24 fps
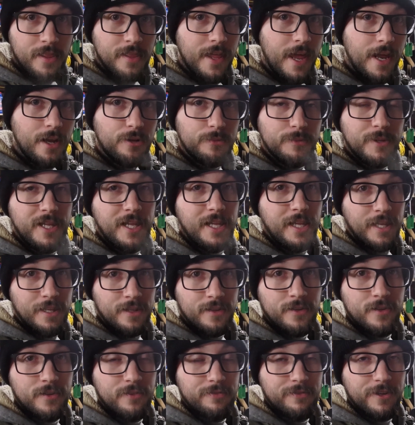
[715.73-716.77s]
that'll be
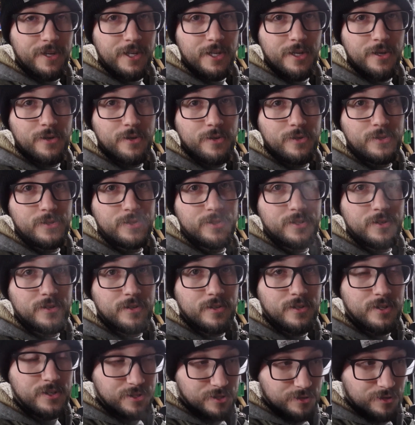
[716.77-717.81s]
in the videos
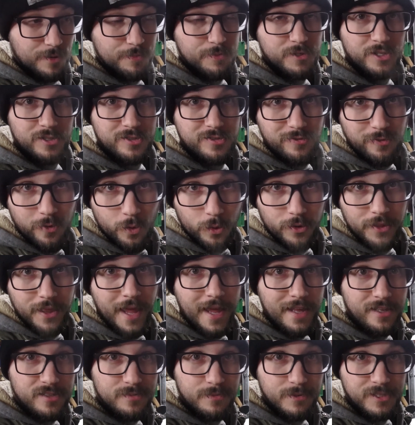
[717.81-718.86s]
descriptions for
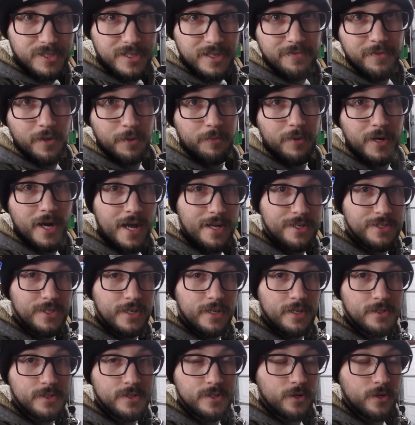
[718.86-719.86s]
that specific project.